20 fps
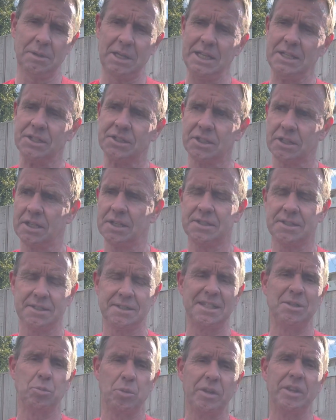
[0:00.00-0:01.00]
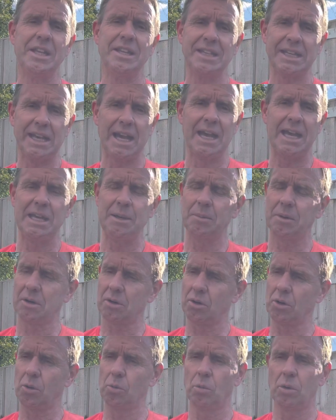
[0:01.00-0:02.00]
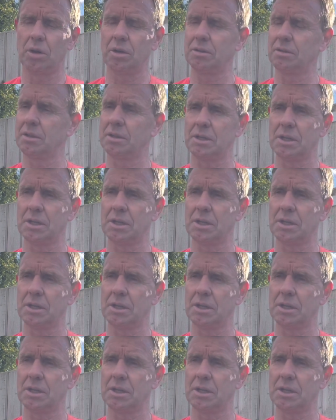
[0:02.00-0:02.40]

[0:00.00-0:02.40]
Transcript: incidences within the game, I don't know what,